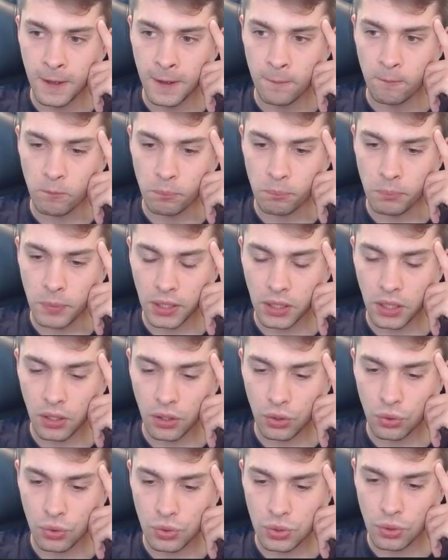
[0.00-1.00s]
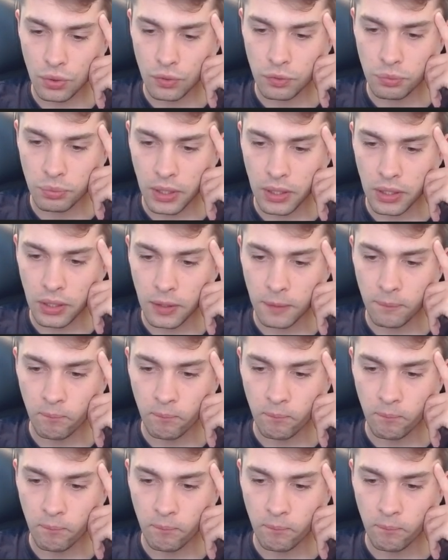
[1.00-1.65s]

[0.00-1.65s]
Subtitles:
making use of my